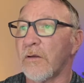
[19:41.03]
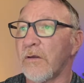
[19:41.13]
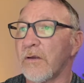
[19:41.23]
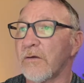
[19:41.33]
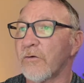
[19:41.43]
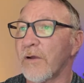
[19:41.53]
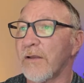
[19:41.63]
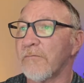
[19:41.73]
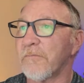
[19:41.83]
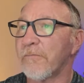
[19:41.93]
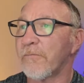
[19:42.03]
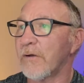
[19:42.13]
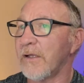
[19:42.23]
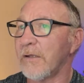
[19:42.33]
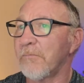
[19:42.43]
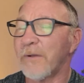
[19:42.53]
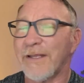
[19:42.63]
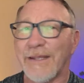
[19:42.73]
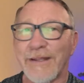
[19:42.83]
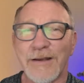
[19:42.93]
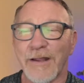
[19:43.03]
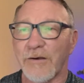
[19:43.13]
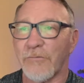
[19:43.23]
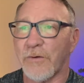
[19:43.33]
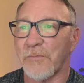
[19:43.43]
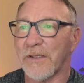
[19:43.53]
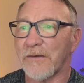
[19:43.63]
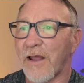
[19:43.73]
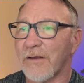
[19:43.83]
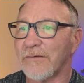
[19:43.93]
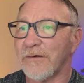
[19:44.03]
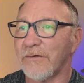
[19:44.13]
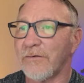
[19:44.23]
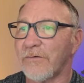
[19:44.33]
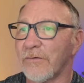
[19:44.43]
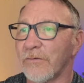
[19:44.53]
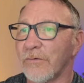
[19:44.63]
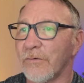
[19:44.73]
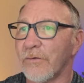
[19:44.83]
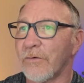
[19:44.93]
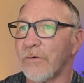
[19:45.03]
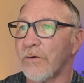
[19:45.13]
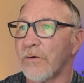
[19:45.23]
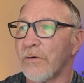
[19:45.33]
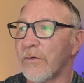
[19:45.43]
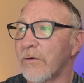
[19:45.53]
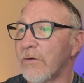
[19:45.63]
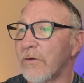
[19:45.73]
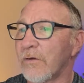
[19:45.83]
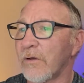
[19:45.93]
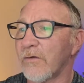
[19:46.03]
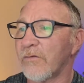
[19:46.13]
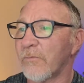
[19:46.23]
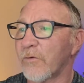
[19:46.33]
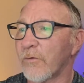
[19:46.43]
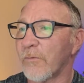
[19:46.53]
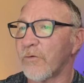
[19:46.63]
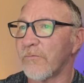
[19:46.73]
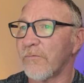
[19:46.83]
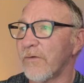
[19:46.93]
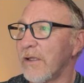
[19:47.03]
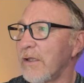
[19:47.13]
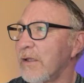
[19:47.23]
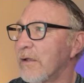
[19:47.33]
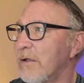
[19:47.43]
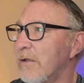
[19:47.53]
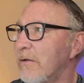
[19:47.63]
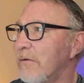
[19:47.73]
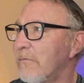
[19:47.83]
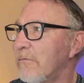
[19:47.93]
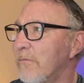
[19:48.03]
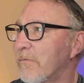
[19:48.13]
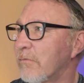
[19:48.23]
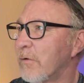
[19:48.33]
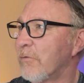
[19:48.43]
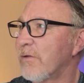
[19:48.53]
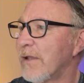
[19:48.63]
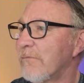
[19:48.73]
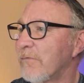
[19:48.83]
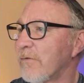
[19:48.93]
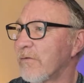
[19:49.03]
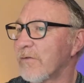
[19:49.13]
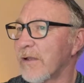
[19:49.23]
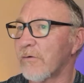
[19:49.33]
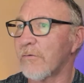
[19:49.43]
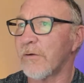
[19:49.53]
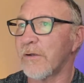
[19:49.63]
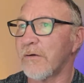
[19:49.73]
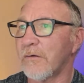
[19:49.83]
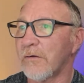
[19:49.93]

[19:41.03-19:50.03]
You could try it free, but again, I don't want to be locked into a subscription fee of, what was that for the standard one?